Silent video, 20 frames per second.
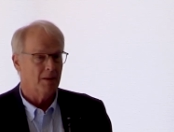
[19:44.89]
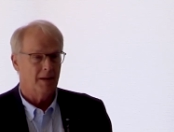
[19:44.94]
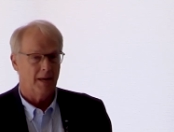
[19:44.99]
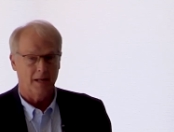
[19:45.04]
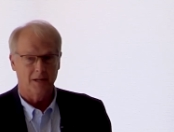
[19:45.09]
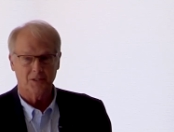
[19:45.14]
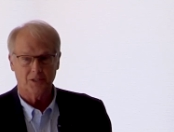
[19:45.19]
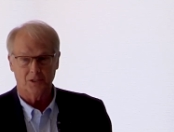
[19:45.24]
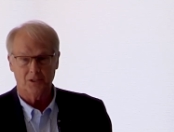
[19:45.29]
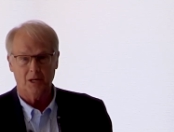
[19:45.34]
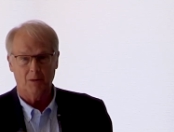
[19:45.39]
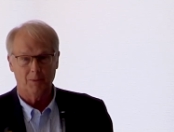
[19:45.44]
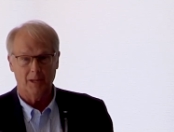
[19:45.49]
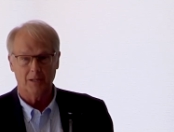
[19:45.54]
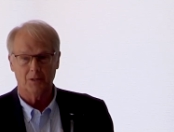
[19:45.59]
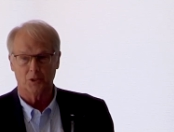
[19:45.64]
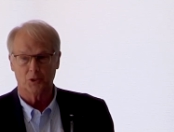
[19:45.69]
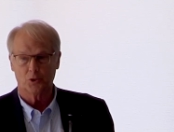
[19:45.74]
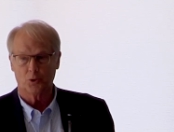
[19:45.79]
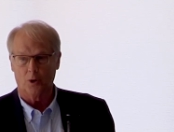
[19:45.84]
And as I said, we
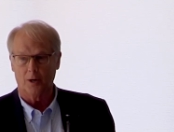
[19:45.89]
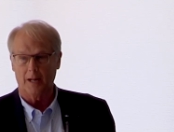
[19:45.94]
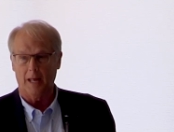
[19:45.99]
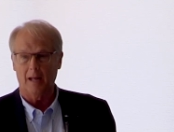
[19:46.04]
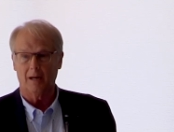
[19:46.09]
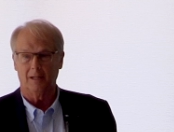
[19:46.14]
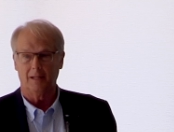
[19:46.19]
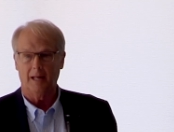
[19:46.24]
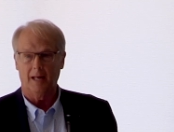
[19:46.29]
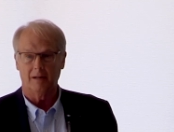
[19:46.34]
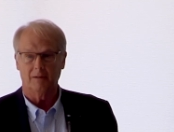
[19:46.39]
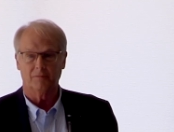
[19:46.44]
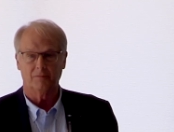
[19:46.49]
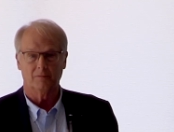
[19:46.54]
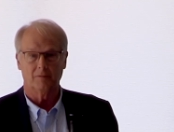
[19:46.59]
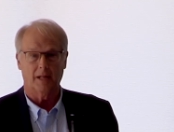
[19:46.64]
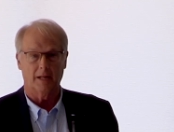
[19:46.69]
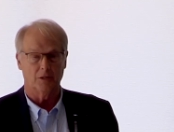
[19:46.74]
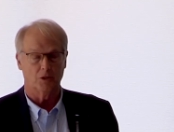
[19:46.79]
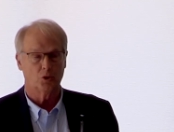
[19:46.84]
had to sort out a lot
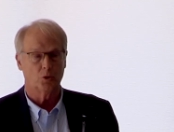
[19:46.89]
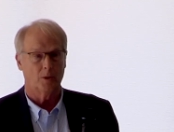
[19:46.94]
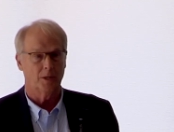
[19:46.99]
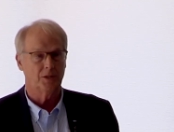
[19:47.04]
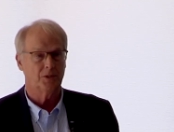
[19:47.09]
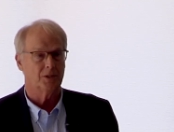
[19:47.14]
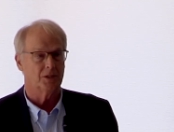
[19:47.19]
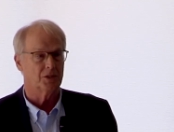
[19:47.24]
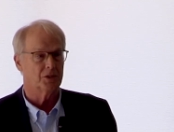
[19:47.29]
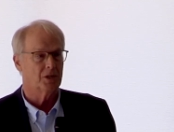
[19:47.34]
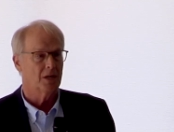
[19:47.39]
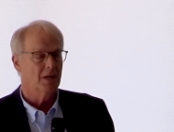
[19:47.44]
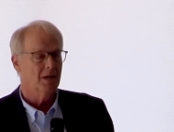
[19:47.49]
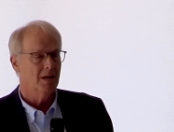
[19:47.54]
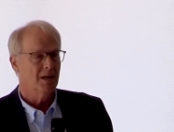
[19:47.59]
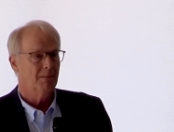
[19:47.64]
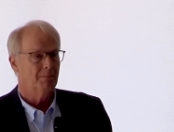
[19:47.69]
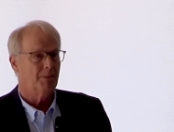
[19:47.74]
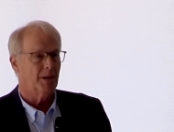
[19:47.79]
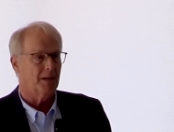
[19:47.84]
of choices.
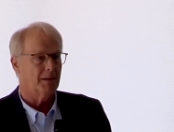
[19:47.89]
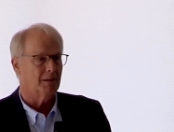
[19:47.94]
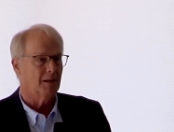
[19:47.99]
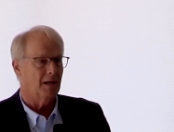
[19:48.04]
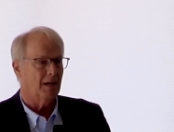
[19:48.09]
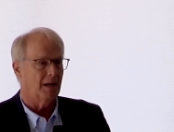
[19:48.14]
But